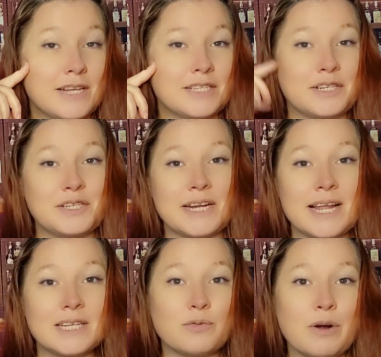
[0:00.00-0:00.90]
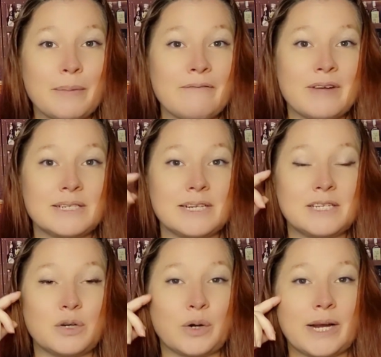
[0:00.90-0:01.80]
So today's warm and fuzzy
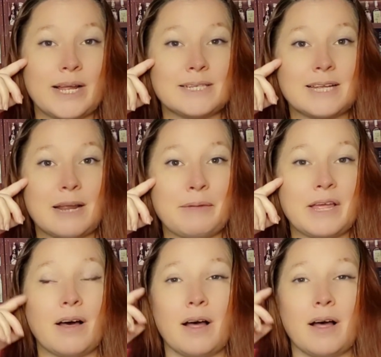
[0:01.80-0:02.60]
story is going to be